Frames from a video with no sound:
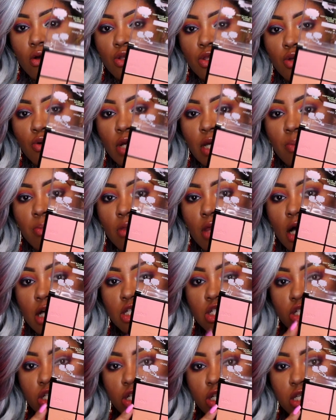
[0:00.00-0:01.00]
3
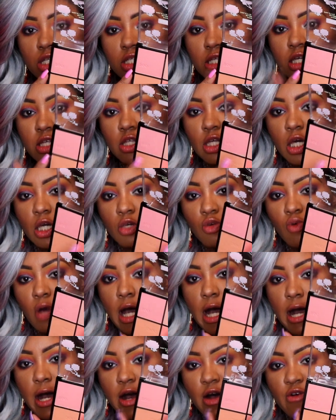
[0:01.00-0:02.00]
blushes, and then you
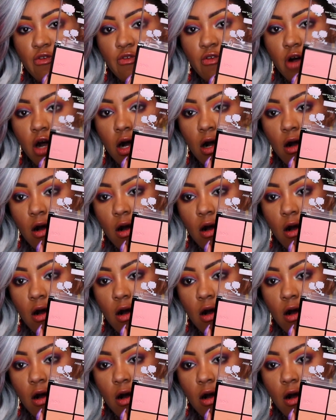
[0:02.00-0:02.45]
have